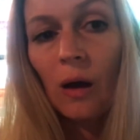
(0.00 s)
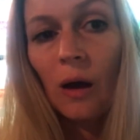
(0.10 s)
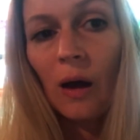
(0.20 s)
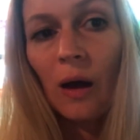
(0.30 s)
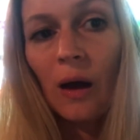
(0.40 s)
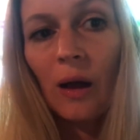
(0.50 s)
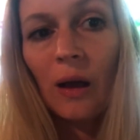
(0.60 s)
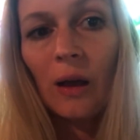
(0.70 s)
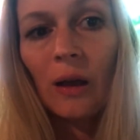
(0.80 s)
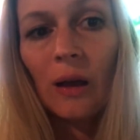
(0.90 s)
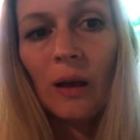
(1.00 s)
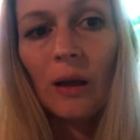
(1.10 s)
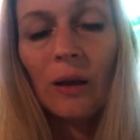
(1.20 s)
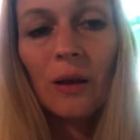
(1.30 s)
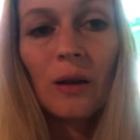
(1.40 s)

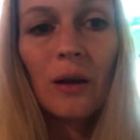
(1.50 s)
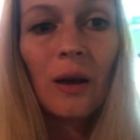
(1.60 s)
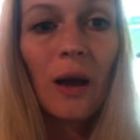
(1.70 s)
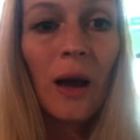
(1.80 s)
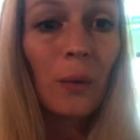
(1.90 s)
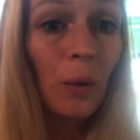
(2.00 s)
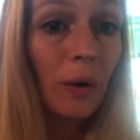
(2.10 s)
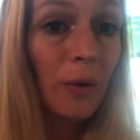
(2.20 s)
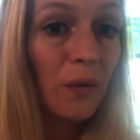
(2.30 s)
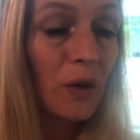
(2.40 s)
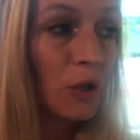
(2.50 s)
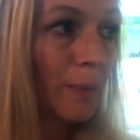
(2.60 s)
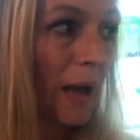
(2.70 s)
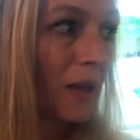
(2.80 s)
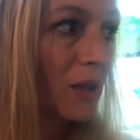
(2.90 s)
I had one of my fish
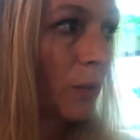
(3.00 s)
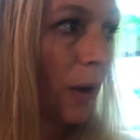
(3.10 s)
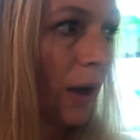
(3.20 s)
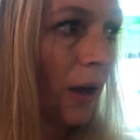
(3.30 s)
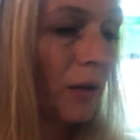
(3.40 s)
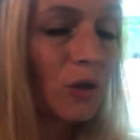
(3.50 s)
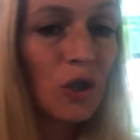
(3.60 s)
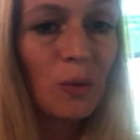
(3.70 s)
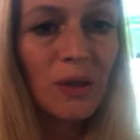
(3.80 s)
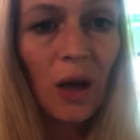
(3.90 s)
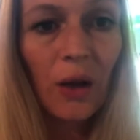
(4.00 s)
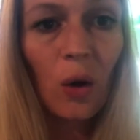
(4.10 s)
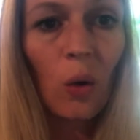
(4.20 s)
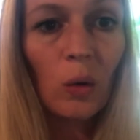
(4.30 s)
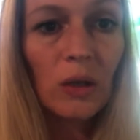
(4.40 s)
pass away. She was kind
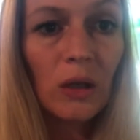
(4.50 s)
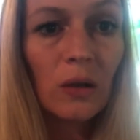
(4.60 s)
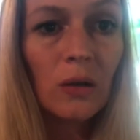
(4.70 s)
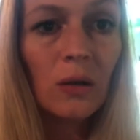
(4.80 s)
of older,